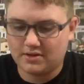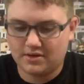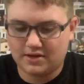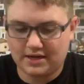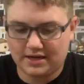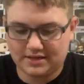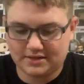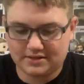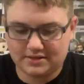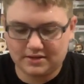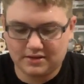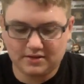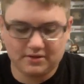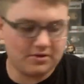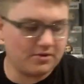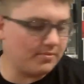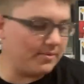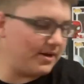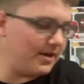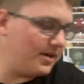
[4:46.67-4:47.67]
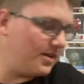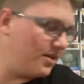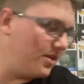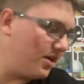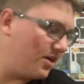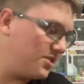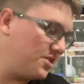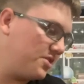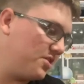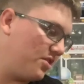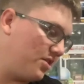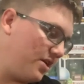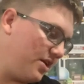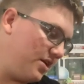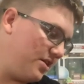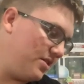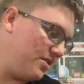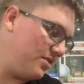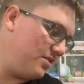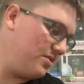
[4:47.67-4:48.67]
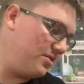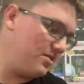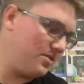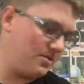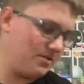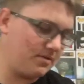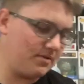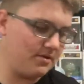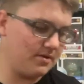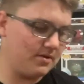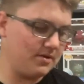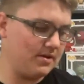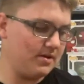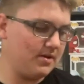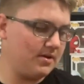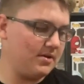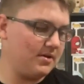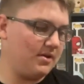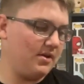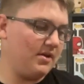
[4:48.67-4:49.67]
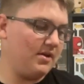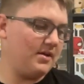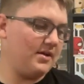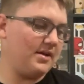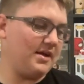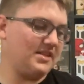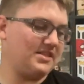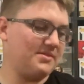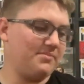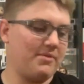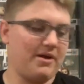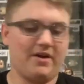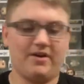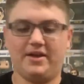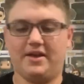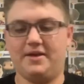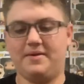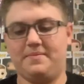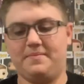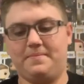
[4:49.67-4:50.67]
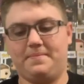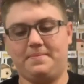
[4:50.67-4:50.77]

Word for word: Got a little bit of dust on it. That's about it.